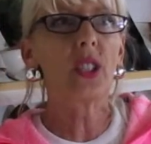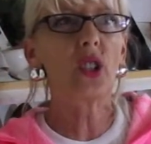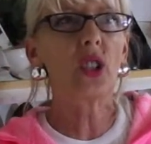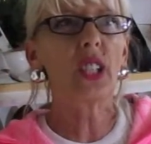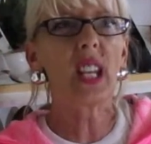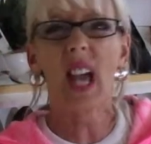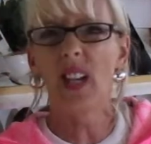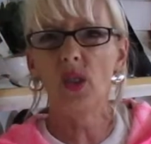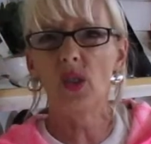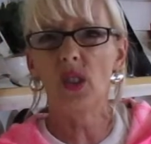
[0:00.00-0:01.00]
It's just that I
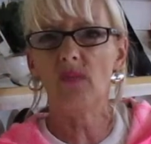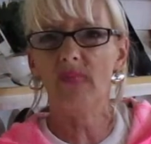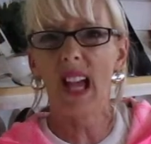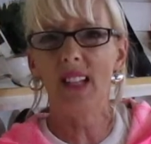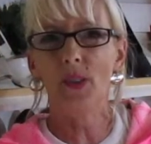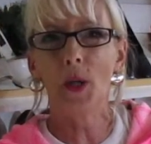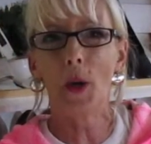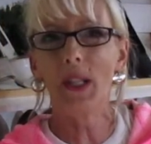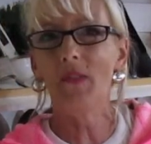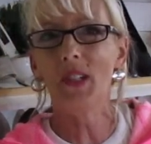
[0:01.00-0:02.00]
usually, I don't
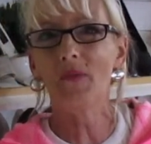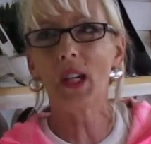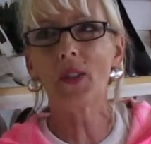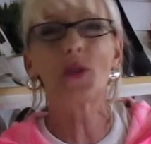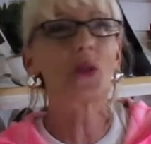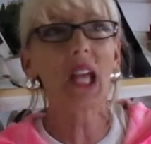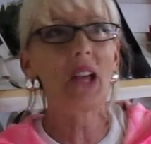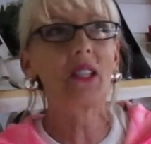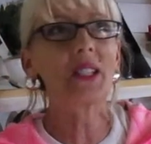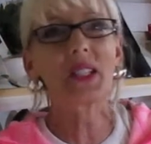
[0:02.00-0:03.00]
know, even in regular stores, I
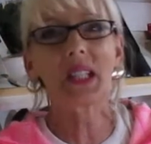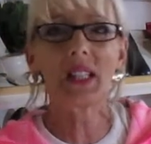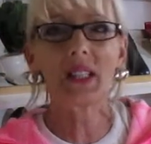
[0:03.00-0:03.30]
don't like to take the